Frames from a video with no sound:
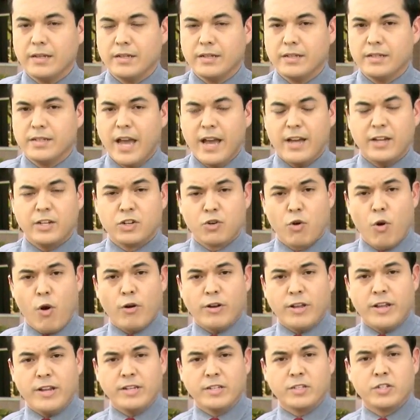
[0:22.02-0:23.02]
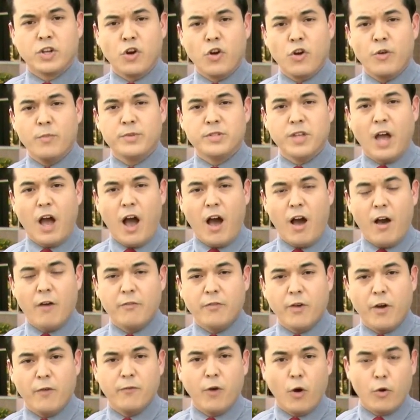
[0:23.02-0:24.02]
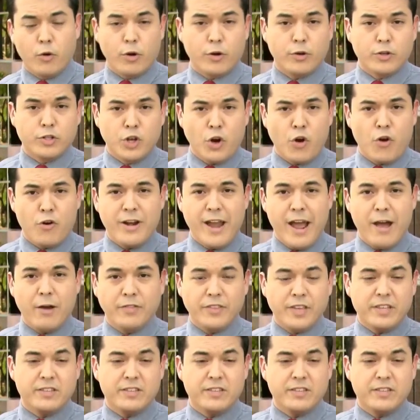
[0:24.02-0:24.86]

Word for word: Yeah, Gerard, in terms of voter turnout,